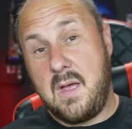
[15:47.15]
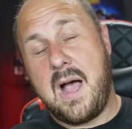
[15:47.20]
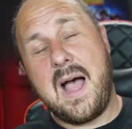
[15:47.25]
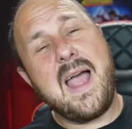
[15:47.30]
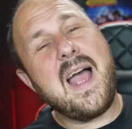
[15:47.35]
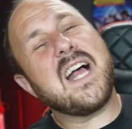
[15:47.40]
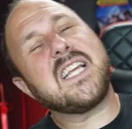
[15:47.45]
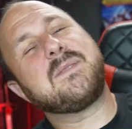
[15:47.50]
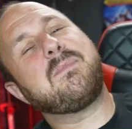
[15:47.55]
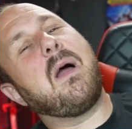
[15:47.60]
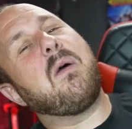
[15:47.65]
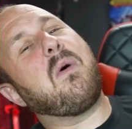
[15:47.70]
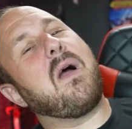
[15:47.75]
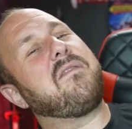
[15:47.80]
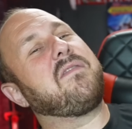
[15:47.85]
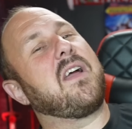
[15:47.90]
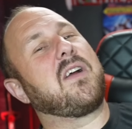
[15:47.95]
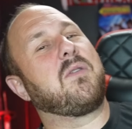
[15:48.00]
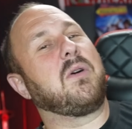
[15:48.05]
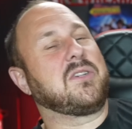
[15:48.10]
I asked my
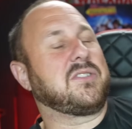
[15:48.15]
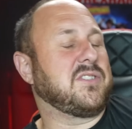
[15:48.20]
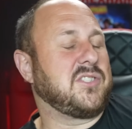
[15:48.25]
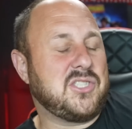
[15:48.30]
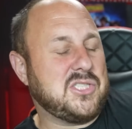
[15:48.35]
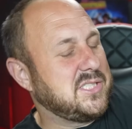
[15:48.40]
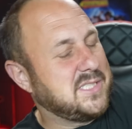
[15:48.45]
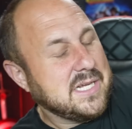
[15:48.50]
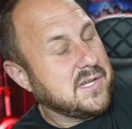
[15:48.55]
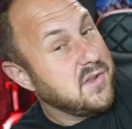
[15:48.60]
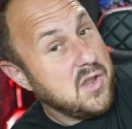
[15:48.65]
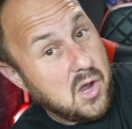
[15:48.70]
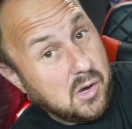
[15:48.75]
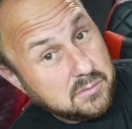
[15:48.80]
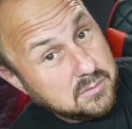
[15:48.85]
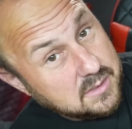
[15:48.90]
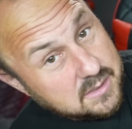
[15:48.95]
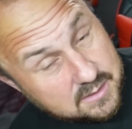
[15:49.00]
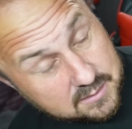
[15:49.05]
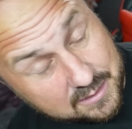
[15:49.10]
wife that question. She said no.
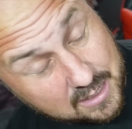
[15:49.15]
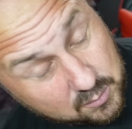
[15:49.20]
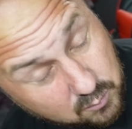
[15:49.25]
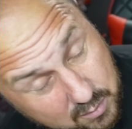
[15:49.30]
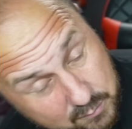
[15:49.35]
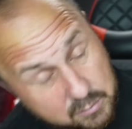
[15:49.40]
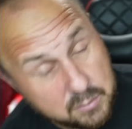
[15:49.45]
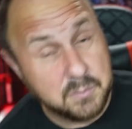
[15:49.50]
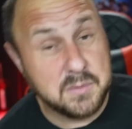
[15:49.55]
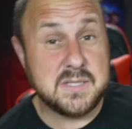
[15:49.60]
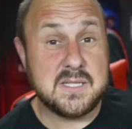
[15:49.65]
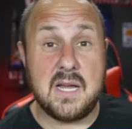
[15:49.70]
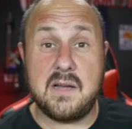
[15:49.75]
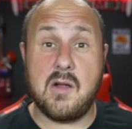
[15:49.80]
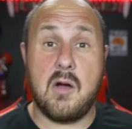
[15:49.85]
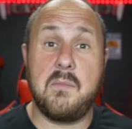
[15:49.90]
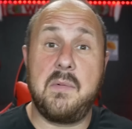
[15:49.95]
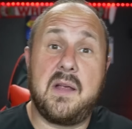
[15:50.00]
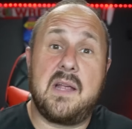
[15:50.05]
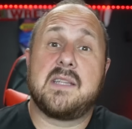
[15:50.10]
A lot of women would say
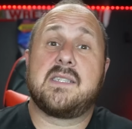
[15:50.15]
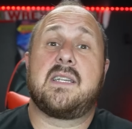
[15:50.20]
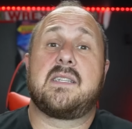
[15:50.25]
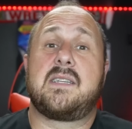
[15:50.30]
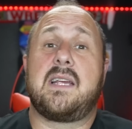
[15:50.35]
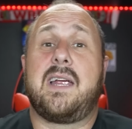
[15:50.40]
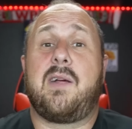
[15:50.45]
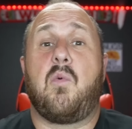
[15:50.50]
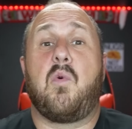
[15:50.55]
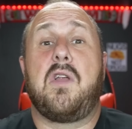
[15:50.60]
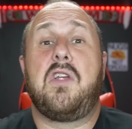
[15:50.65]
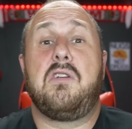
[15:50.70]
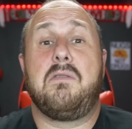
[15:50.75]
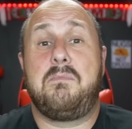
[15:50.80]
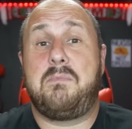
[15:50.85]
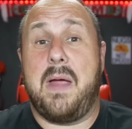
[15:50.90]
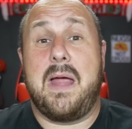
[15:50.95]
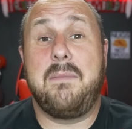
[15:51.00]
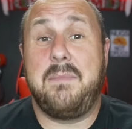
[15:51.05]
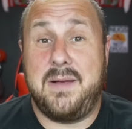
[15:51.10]
no because it's like one of your
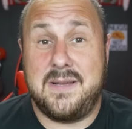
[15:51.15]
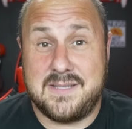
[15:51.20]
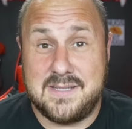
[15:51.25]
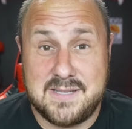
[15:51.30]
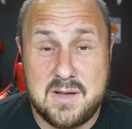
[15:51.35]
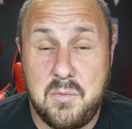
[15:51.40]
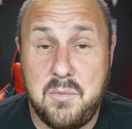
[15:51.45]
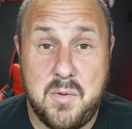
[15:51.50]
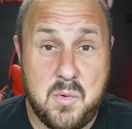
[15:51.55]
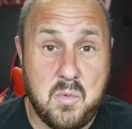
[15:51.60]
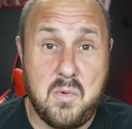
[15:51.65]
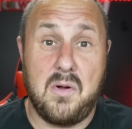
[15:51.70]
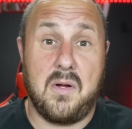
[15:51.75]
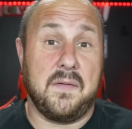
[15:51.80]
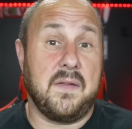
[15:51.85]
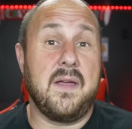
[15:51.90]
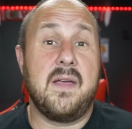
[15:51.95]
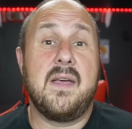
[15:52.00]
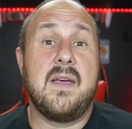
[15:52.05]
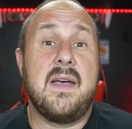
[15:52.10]
babies is out in the
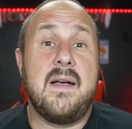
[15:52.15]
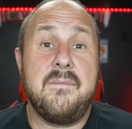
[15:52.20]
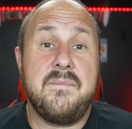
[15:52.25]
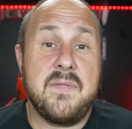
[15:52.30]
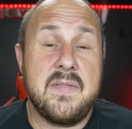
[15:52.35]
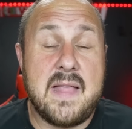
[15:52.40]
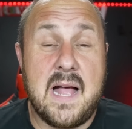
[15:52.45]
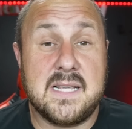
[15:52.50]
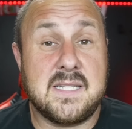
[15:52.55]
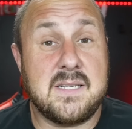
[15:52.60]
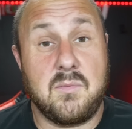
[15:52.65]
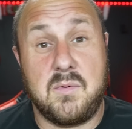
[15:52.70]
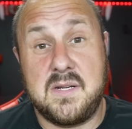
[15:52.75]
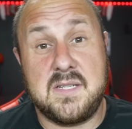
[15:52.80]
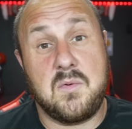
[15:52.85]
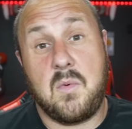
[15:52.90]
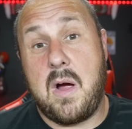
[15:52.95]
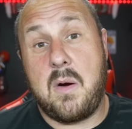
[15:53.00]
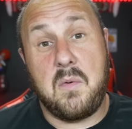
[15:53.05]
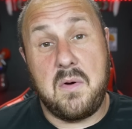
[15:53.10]
world. That's the
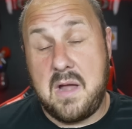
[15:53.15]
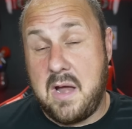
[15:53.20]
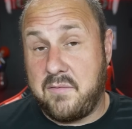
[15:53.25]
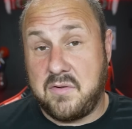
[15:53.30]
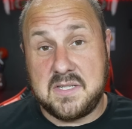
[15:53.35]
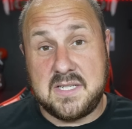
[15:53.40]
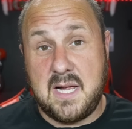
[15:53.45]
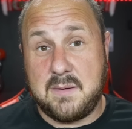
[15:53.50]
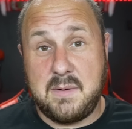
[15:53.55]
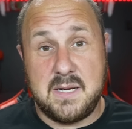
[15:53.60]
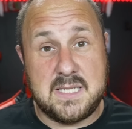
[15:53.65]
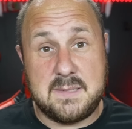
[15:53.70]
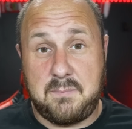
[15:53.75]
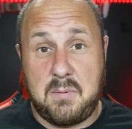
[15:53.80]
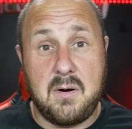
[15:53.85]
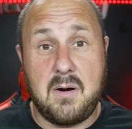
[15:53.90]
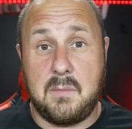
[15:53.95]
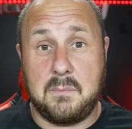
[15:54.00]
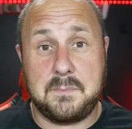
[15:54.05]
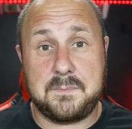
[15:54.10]
reason why I would never sell my
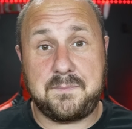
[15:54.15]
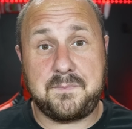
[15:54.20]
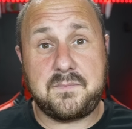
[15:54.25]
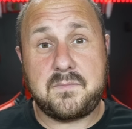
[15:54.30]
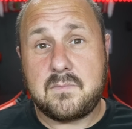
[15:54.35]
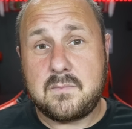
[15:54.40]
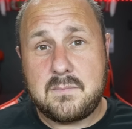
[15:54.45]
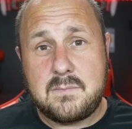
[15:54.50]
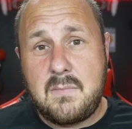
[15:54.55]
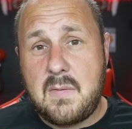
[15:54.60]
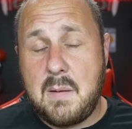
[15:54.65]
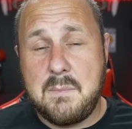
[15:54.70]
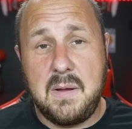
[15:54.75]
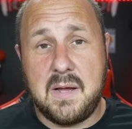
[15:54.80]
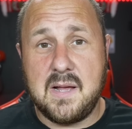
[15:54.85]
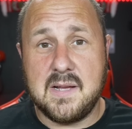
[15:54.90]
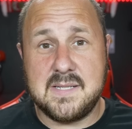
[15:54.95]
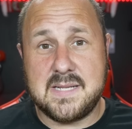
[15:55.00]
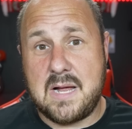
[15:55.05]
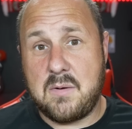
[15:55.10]
sperm,
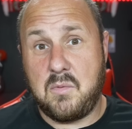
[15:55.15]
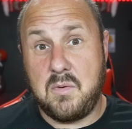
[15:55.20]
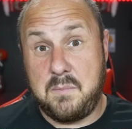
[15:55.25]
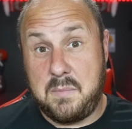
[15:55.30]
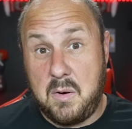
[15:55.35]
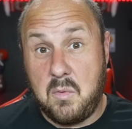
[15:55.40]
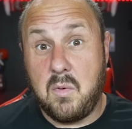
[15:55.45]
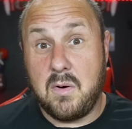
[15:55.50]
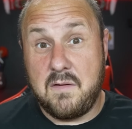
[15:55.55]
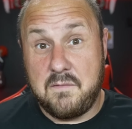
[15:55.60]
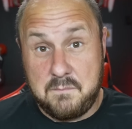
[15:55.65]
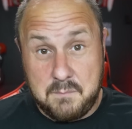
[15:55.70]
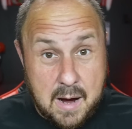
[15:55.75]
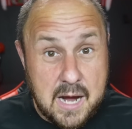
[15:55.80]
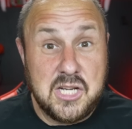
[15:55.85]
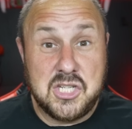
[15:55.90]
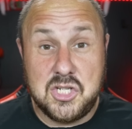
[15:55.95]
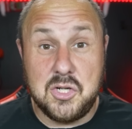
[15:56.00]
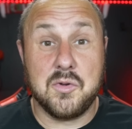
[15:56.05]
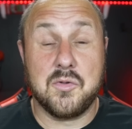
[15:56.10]
because that would be one of
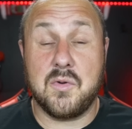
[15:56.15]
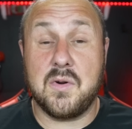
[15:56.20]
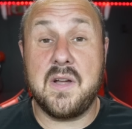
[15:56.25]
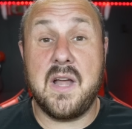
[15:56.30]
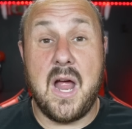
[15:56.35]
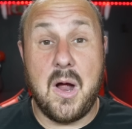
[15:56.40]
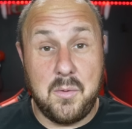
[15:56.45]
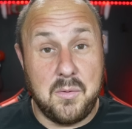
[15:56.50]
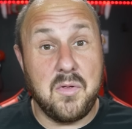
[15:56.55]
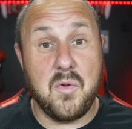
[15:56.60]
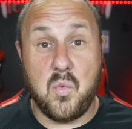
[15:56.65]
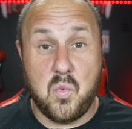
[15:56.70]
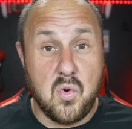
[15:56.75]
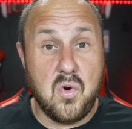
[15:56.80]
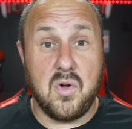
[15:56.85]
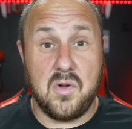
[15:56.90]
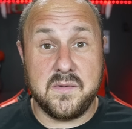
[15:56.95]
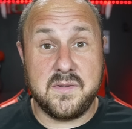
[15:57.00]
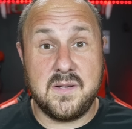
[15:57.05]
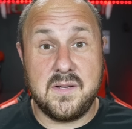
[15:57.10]
my children out in the
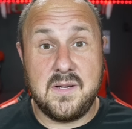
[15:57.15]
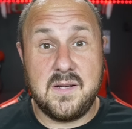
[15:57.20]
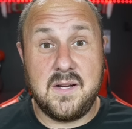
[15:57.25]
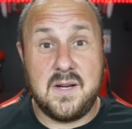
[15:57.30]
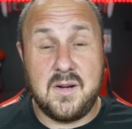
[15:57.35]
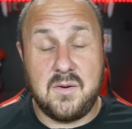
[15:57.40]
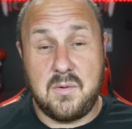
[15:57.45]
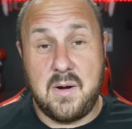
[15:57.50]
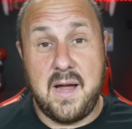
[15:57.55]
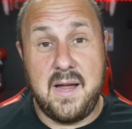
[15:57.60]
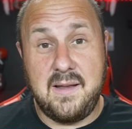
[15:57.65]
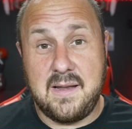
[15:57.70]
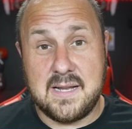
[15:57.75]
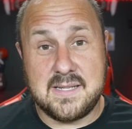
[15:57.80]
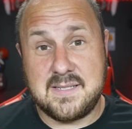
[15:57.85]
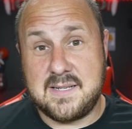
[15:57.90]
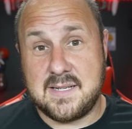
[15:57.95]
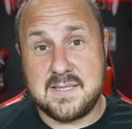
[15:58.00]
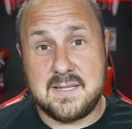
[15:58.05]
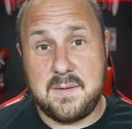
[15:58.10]
world, right? And
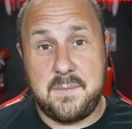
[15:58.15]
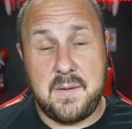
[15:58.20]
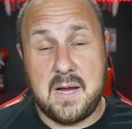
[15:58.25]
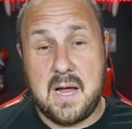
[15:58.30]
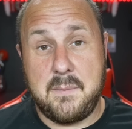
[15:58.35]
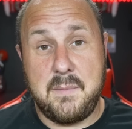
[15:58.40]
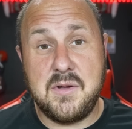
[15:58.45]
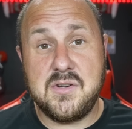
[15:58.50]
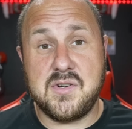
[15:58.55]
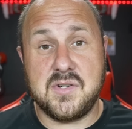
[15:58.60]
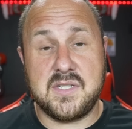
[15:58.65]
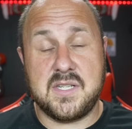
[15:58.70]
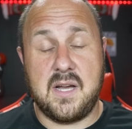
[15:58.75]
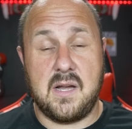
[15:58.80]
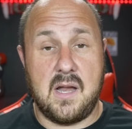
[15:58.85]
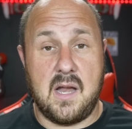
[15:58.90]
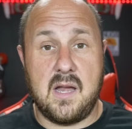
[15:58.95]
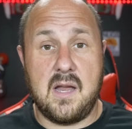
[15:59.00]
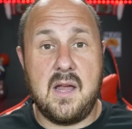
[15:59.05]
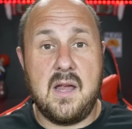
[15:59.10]
that's not something I'm
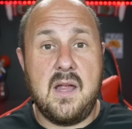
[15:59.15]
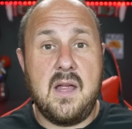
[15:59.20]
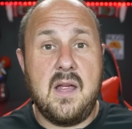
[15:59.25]
interested in.